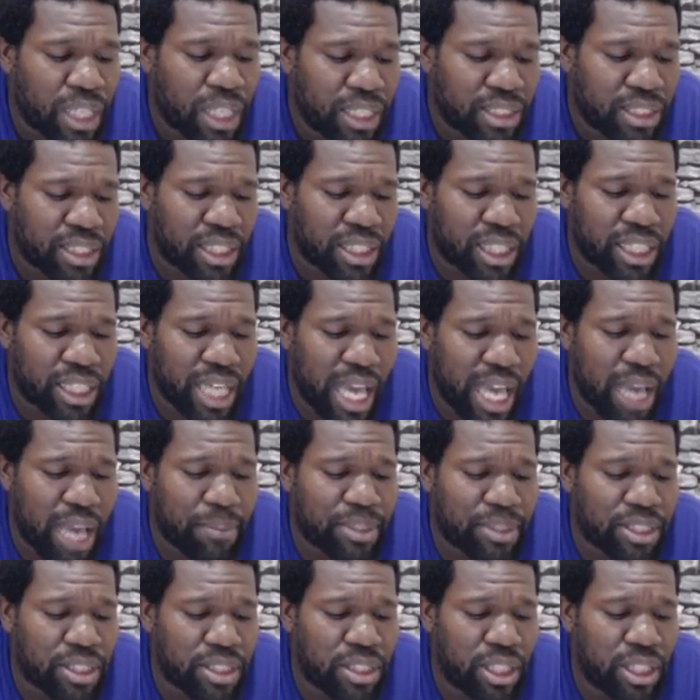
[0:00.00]
till it came
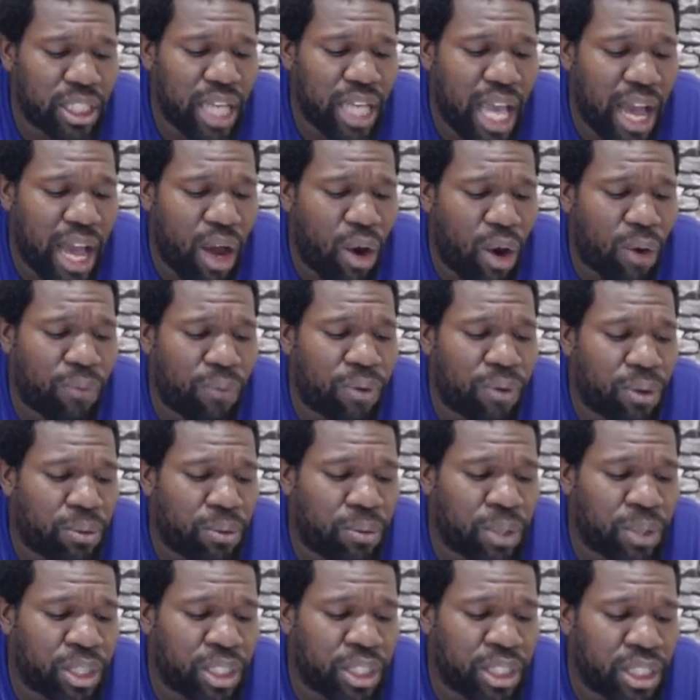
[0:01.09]
and stood over
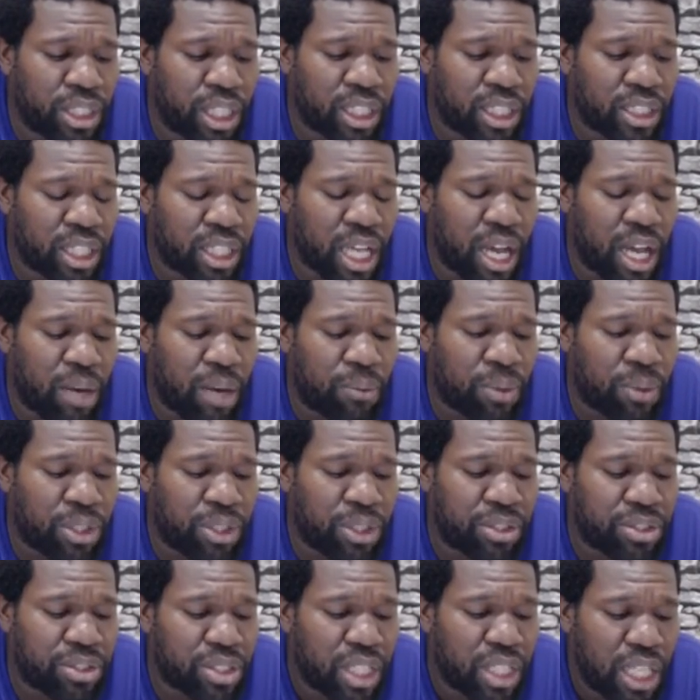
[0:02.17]
where the young child
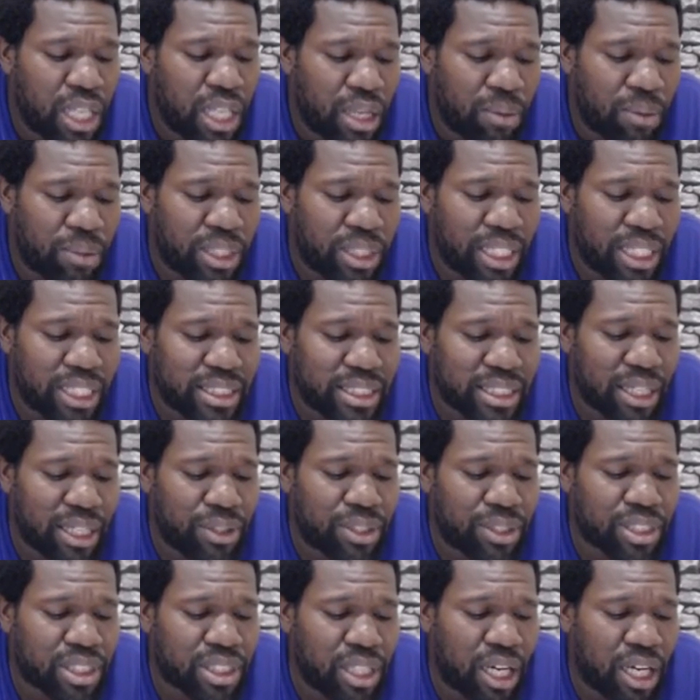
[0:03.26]
was. When they saw
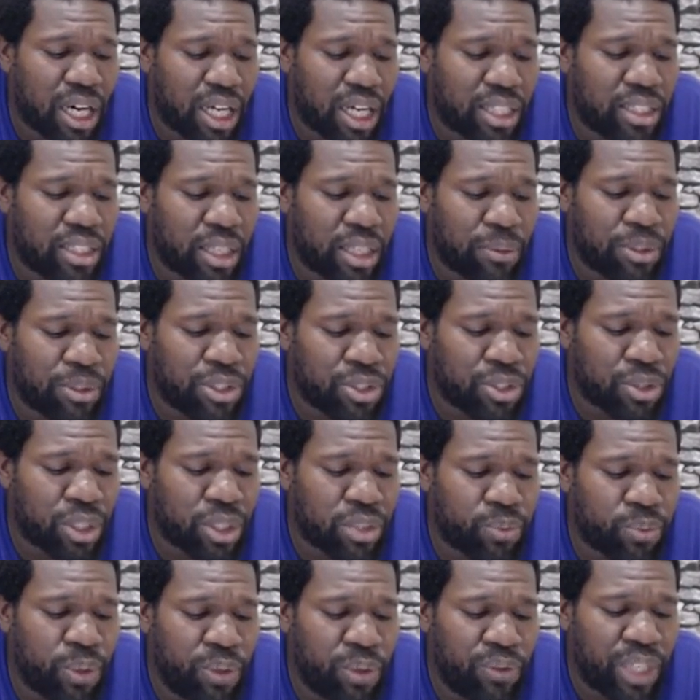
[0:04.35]
the star, they
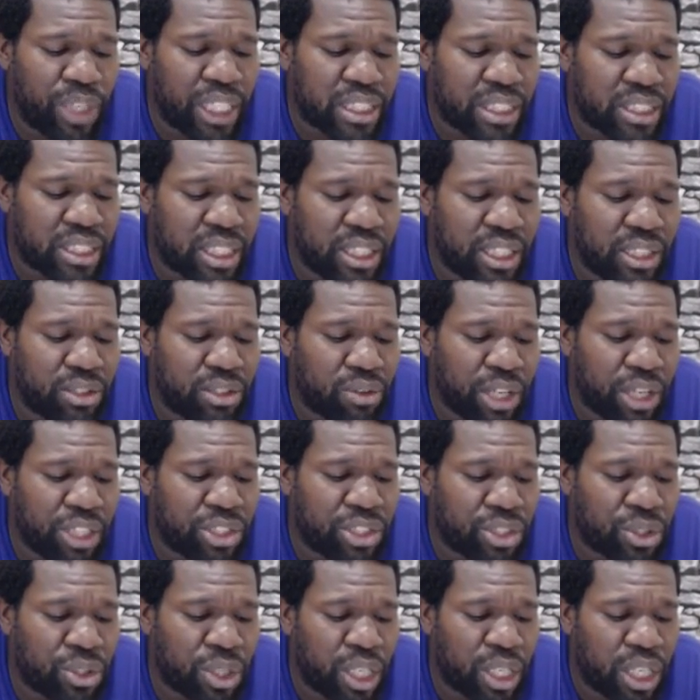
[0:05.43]
rejoiced with exceeding great
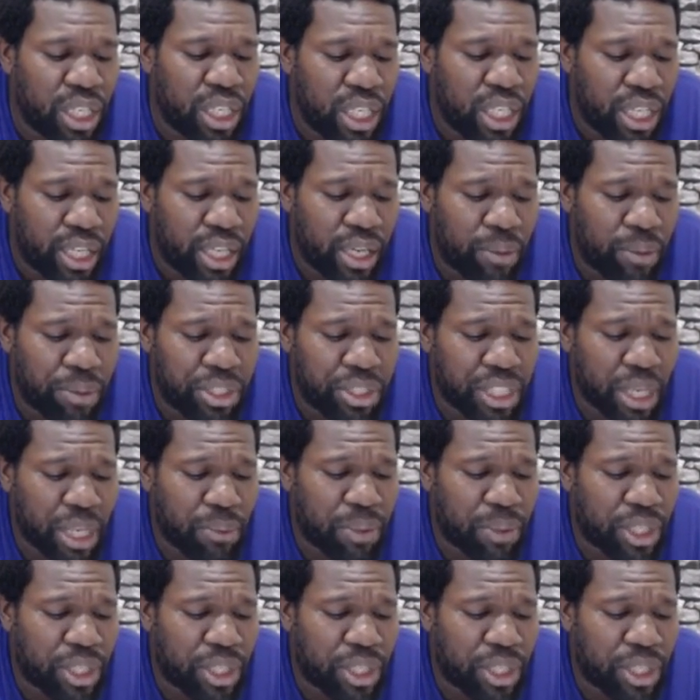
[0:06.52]
joy. And when they were